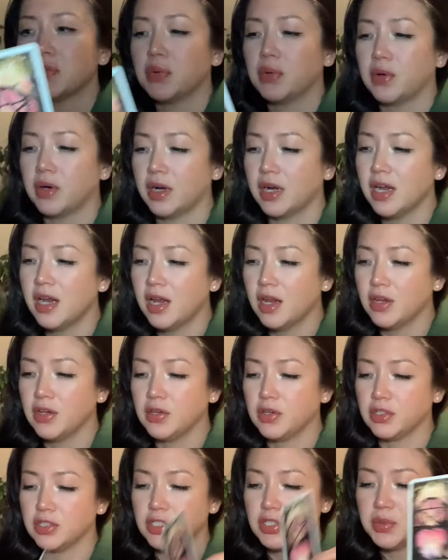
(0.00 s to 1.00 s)
or
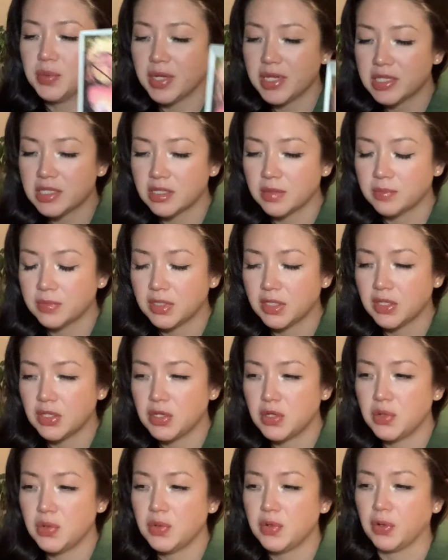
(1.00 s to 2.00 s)
you're doing something
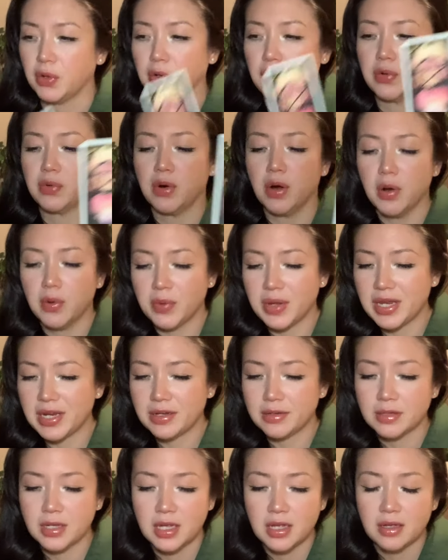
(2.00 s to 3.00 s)
new. You're
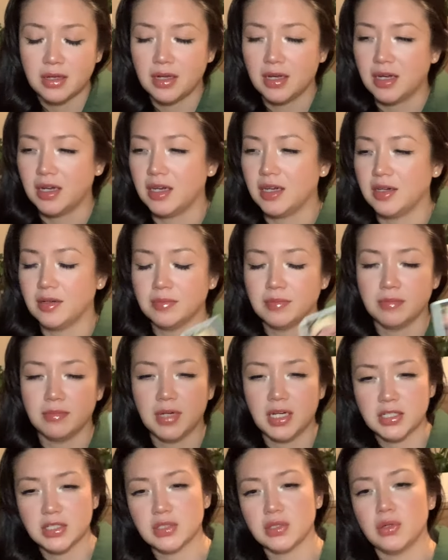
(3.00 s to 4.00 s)
growing
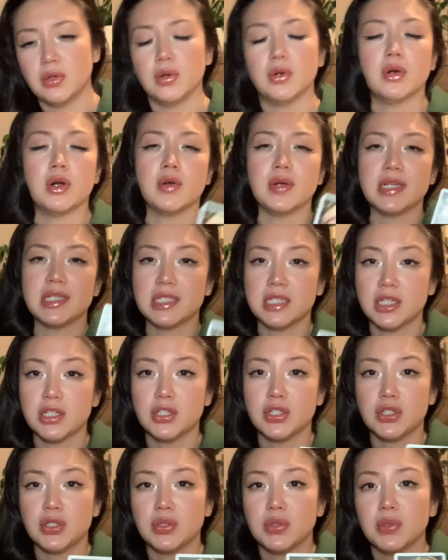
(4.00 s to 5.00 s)
muscle, growing
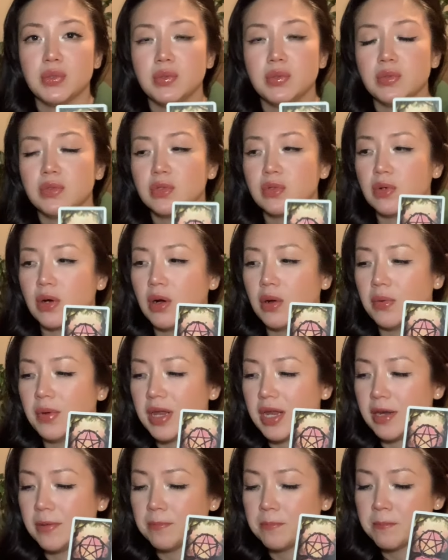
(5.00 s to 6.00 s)
tissues,
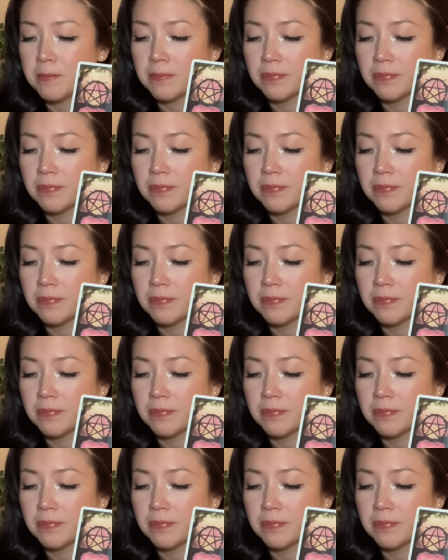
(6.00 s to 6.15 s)
growing